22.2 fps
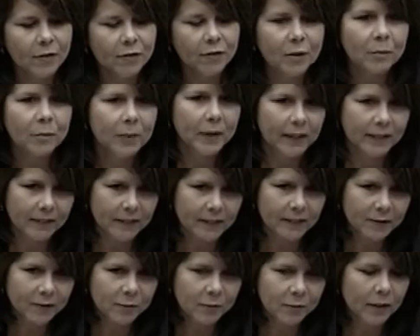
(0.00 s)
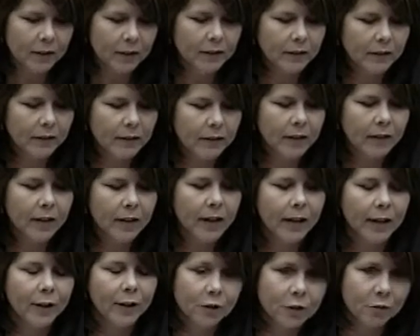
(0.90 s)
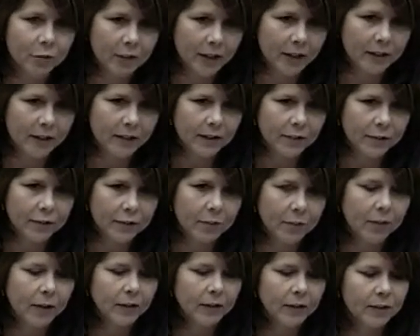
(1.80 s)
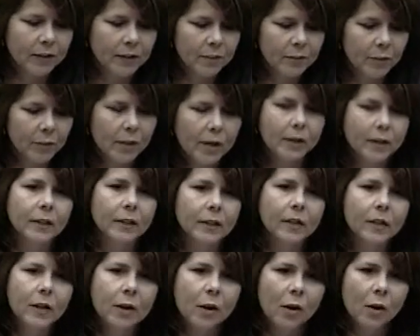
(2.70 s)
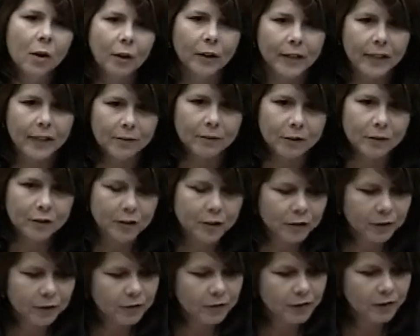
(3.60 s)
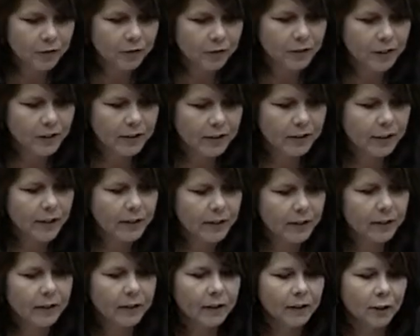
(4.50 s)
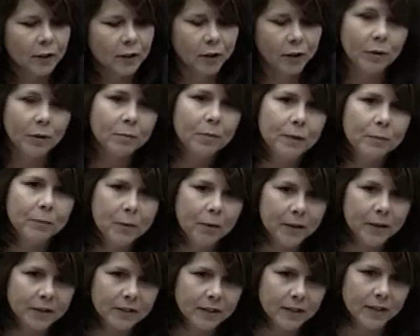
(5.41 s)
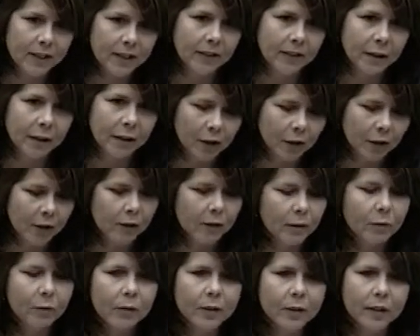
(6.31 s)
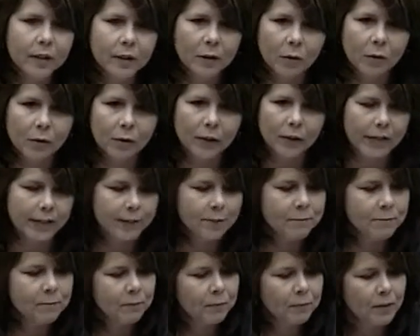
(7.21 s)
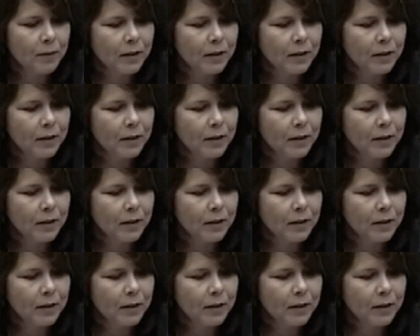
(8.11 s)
If you picked this one and you drank this, one, this water or gave it to your infant daughter, you would be poisoning her with E. coli.